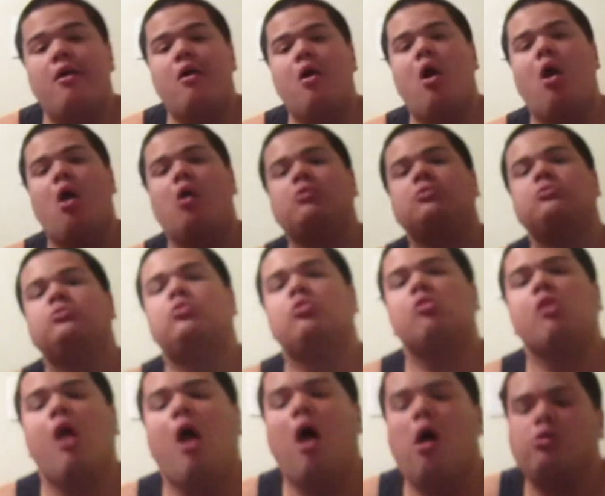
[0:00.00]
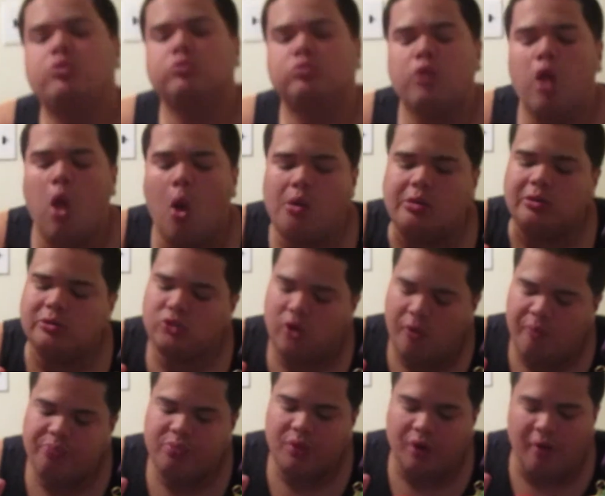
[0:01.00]
Someone who doesn't like potatoes, he
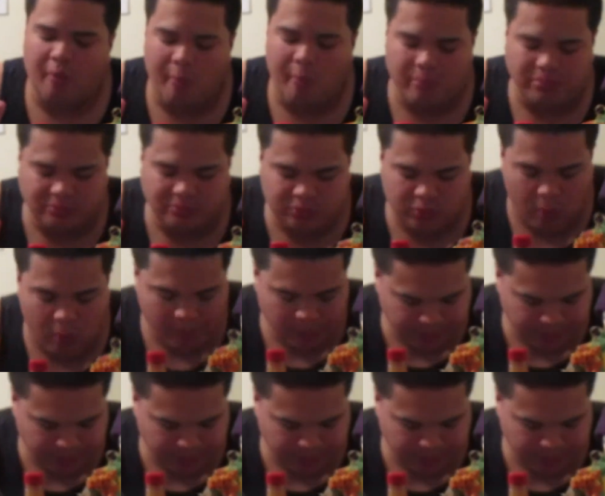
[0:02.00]
wanted, he